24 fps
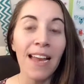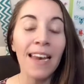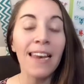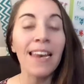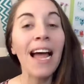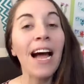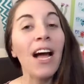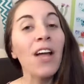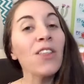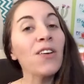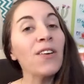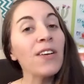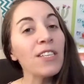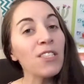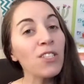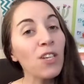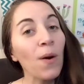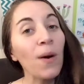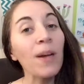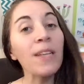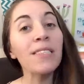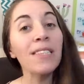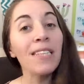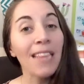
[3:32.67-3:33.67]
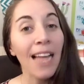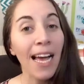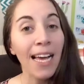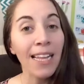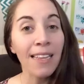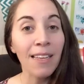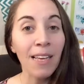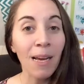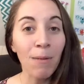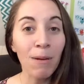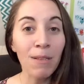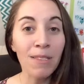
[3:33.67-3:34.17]
Now, there is going to
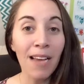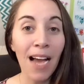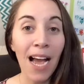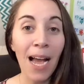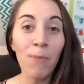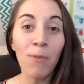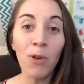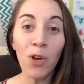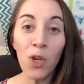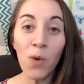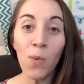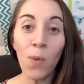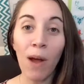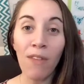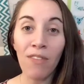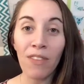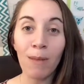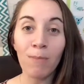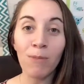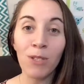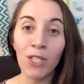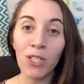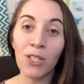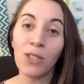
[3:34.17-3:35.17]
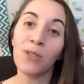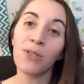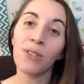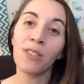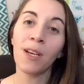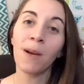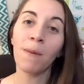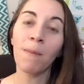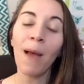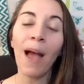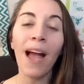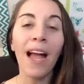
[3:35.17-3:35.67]
likely come a time where you want them to use
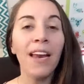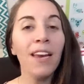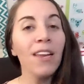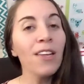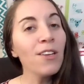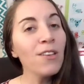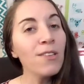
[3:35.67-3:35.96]
their pen.